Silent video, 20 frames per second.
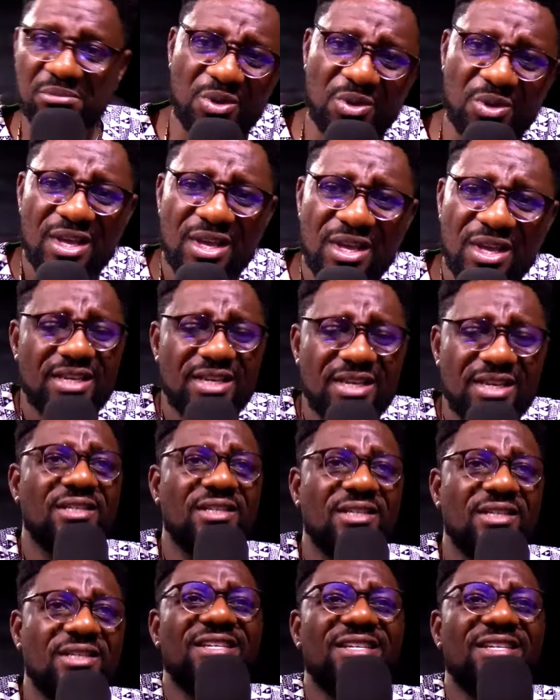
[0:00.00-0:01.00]

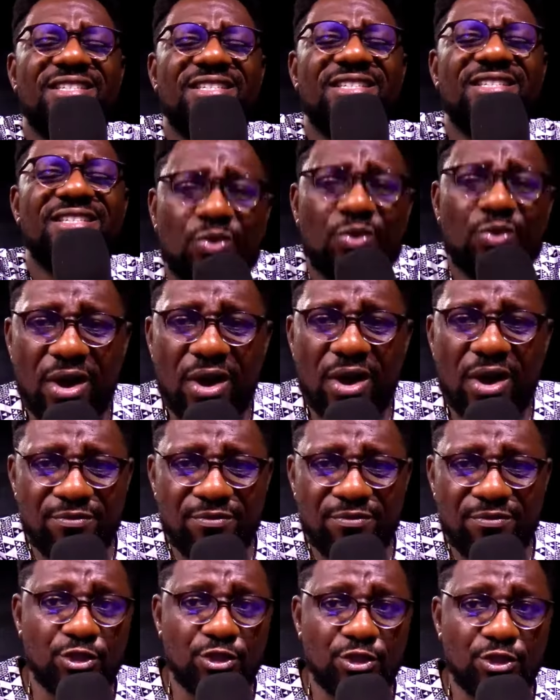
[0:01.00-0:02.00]
it's, we don't have more
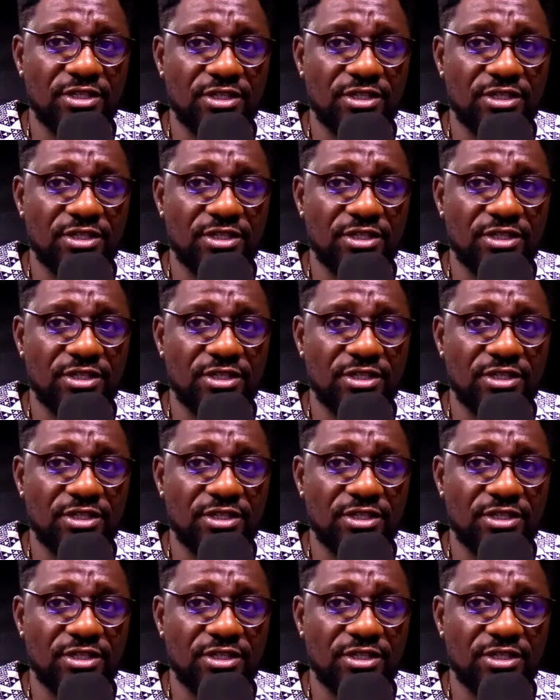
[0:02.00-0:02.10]
choices.